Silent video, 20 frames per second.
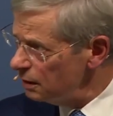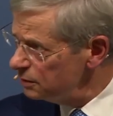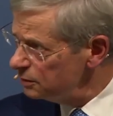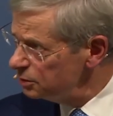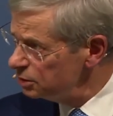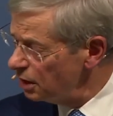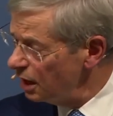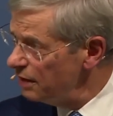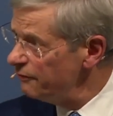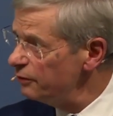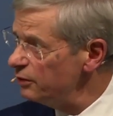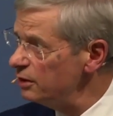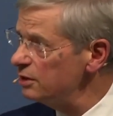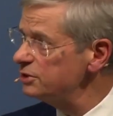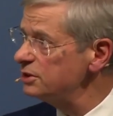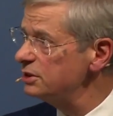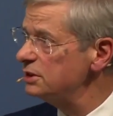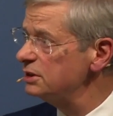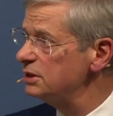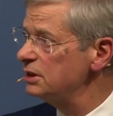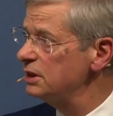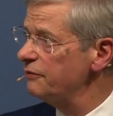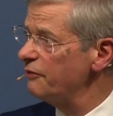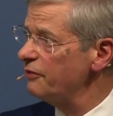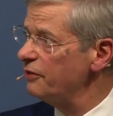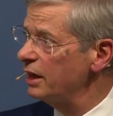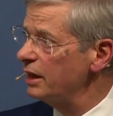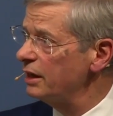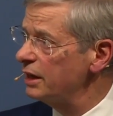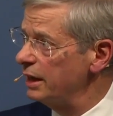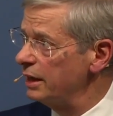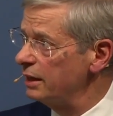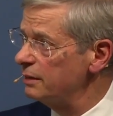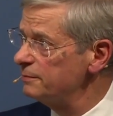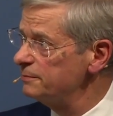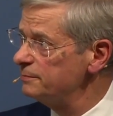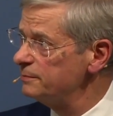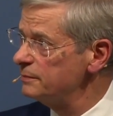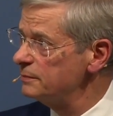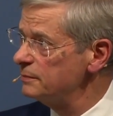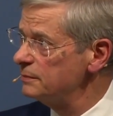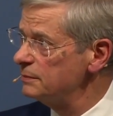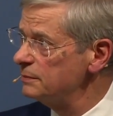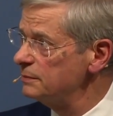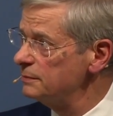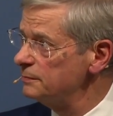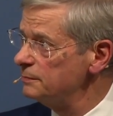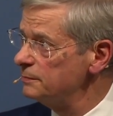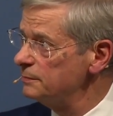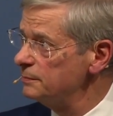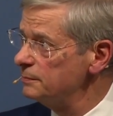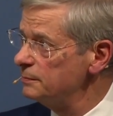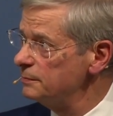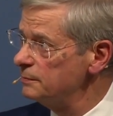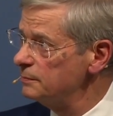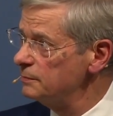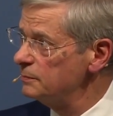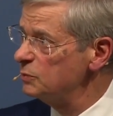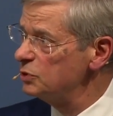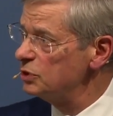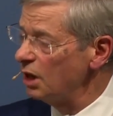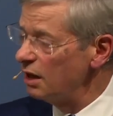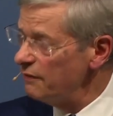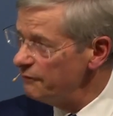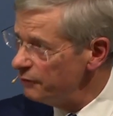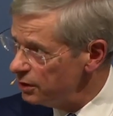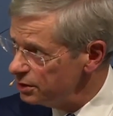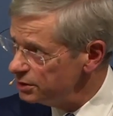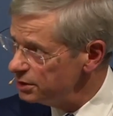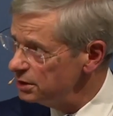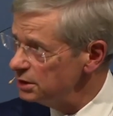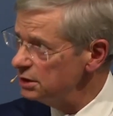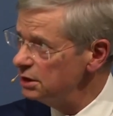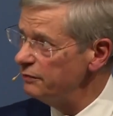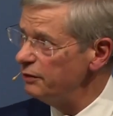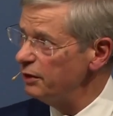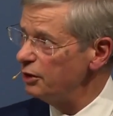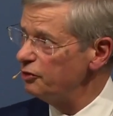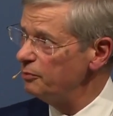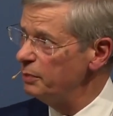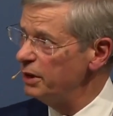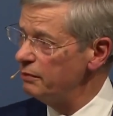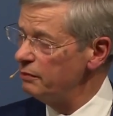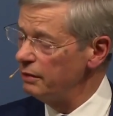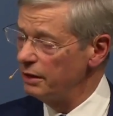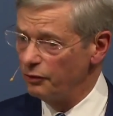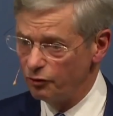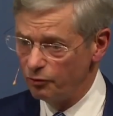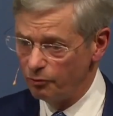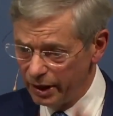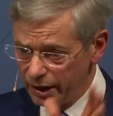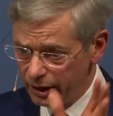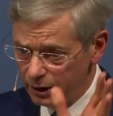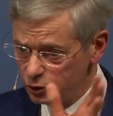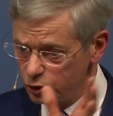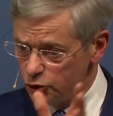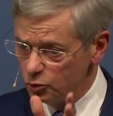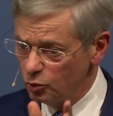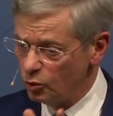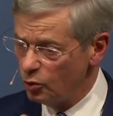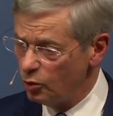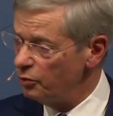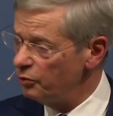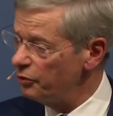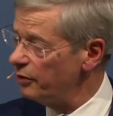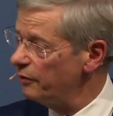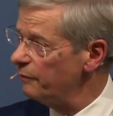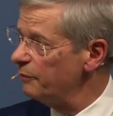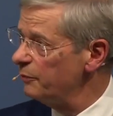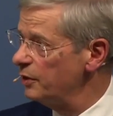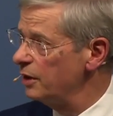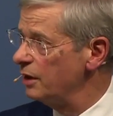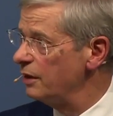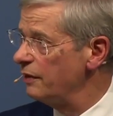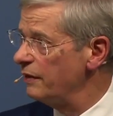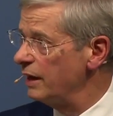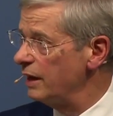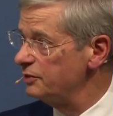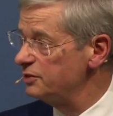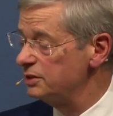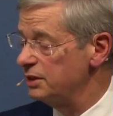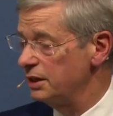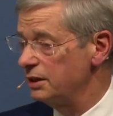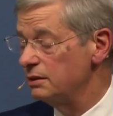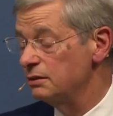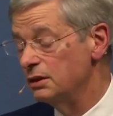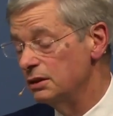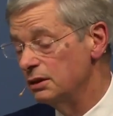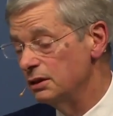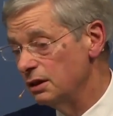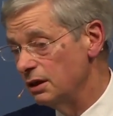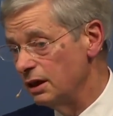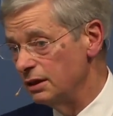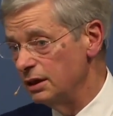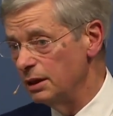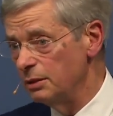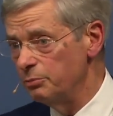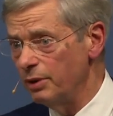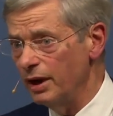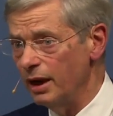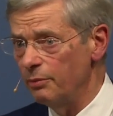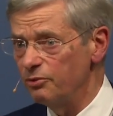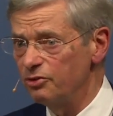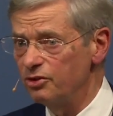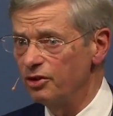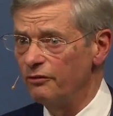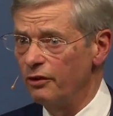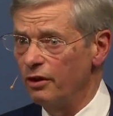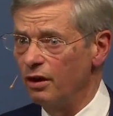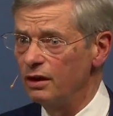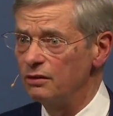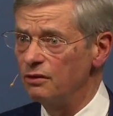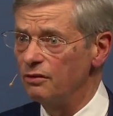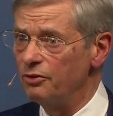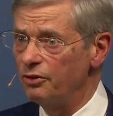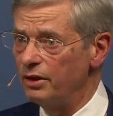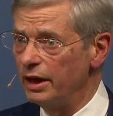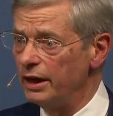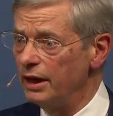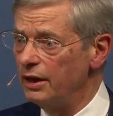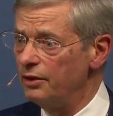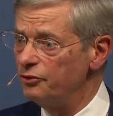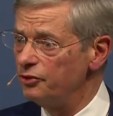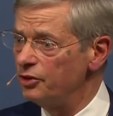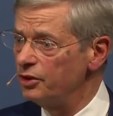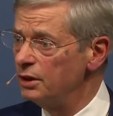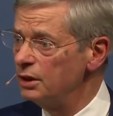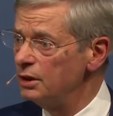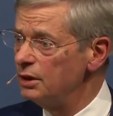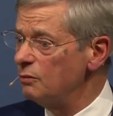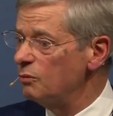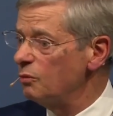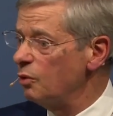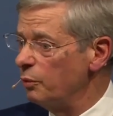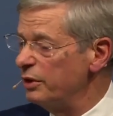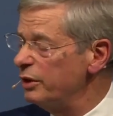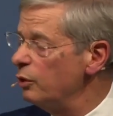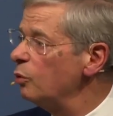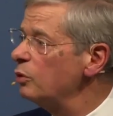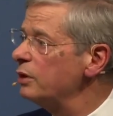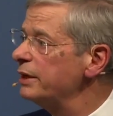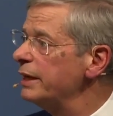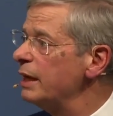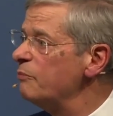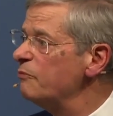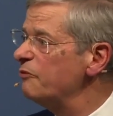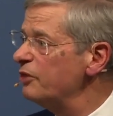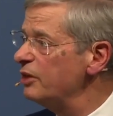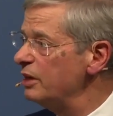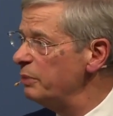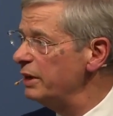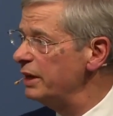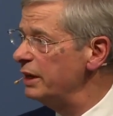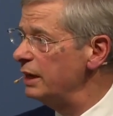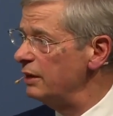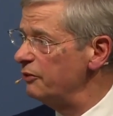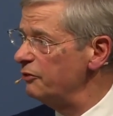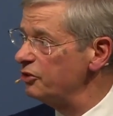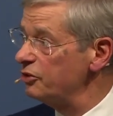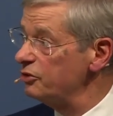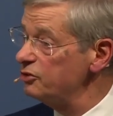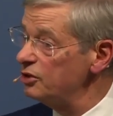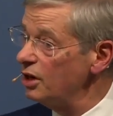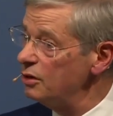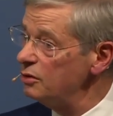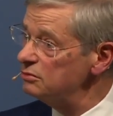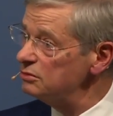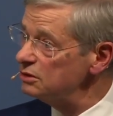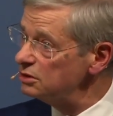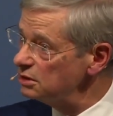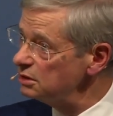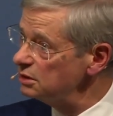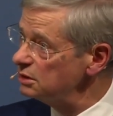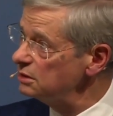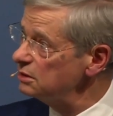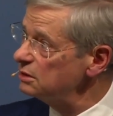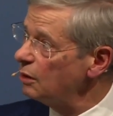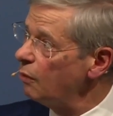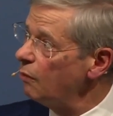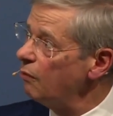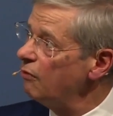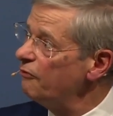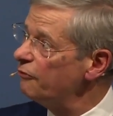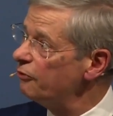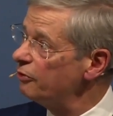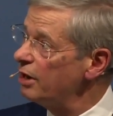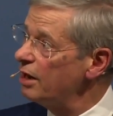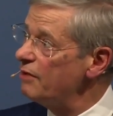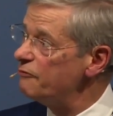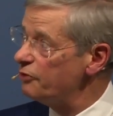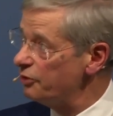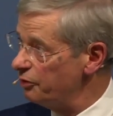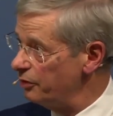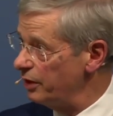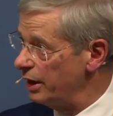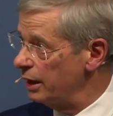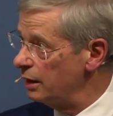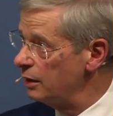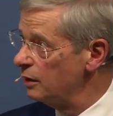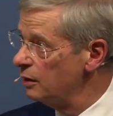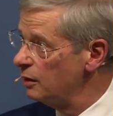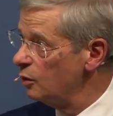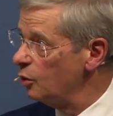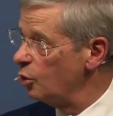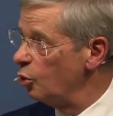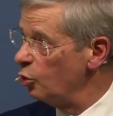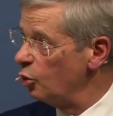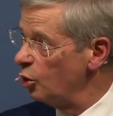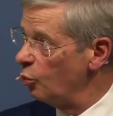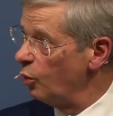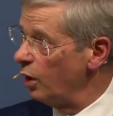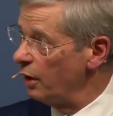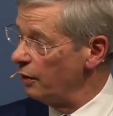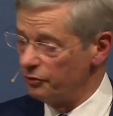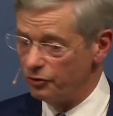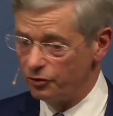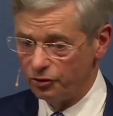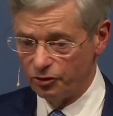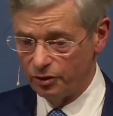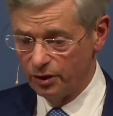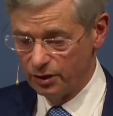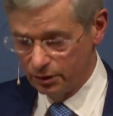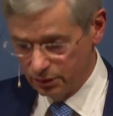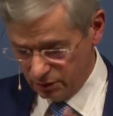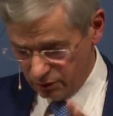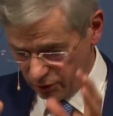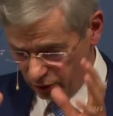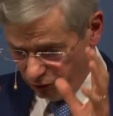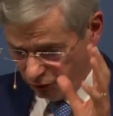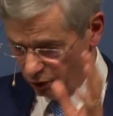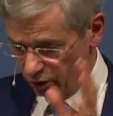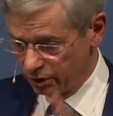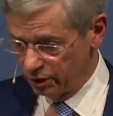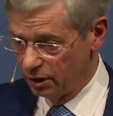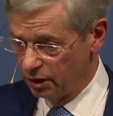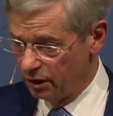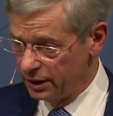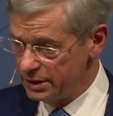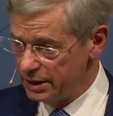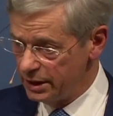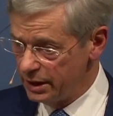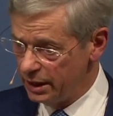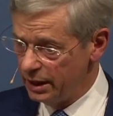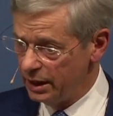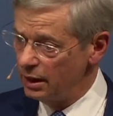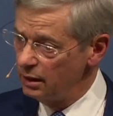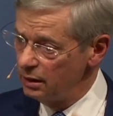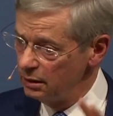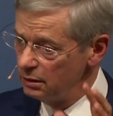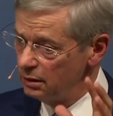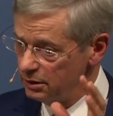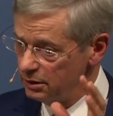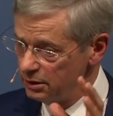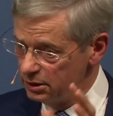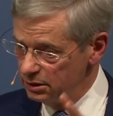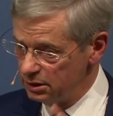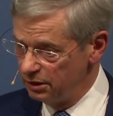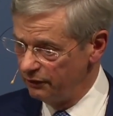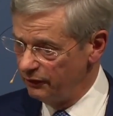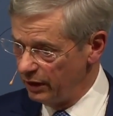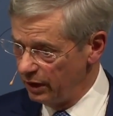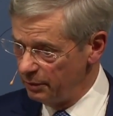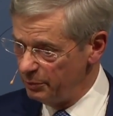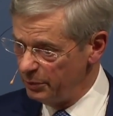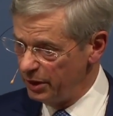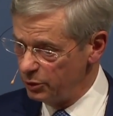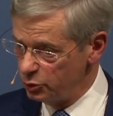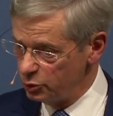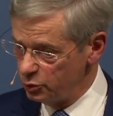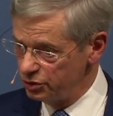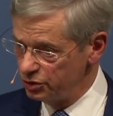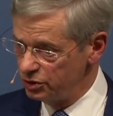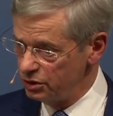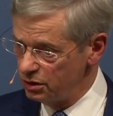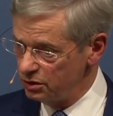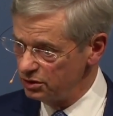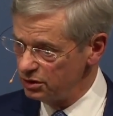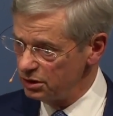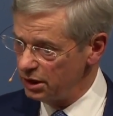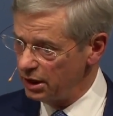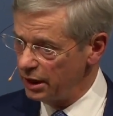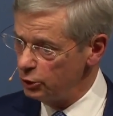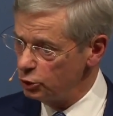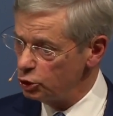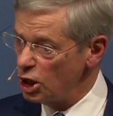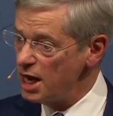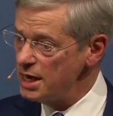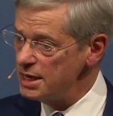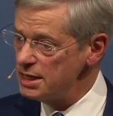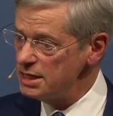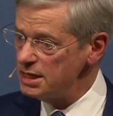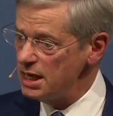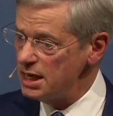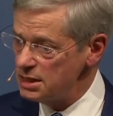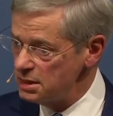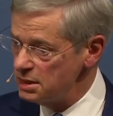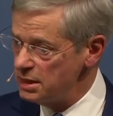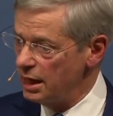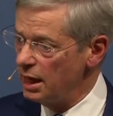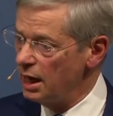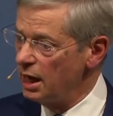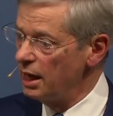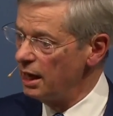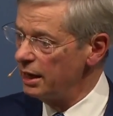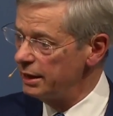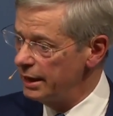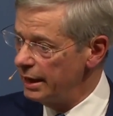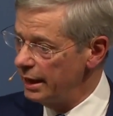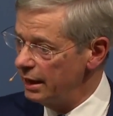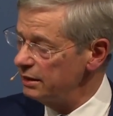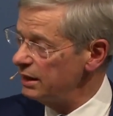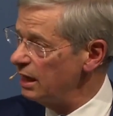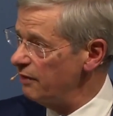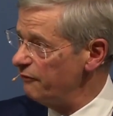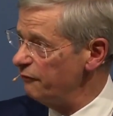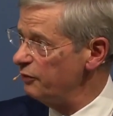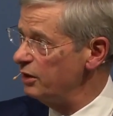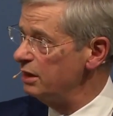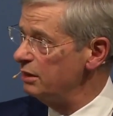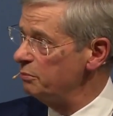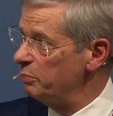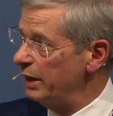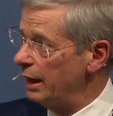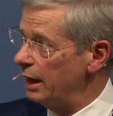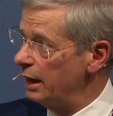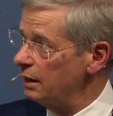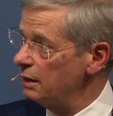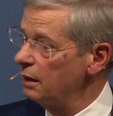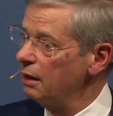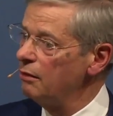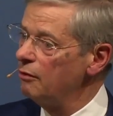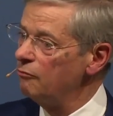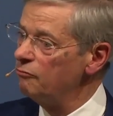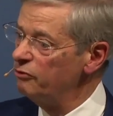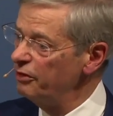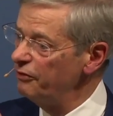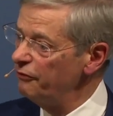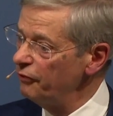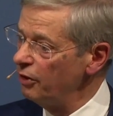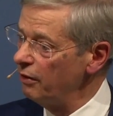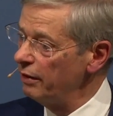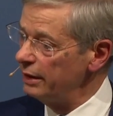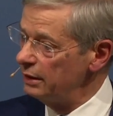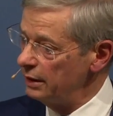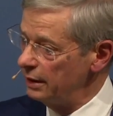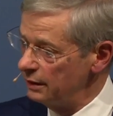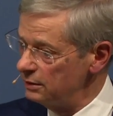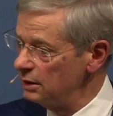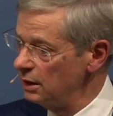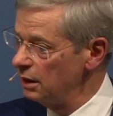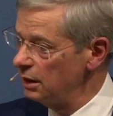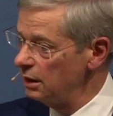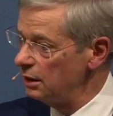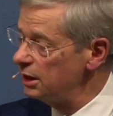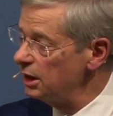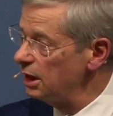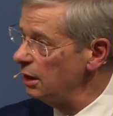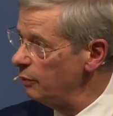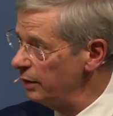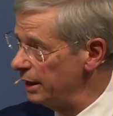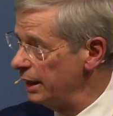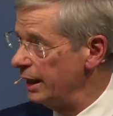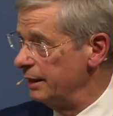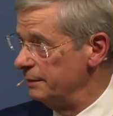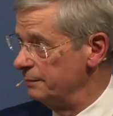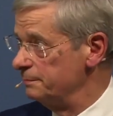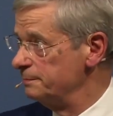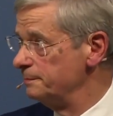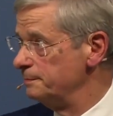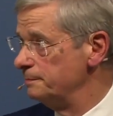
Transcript: diversity of thinking, diversity of experience. Make sure that that's in. And then perhaps the final thing is what we call an MVP. So don't solve for everything all at once. You've got an idea, develop it to a certain stage, test it, get that feedback, refine it, go again.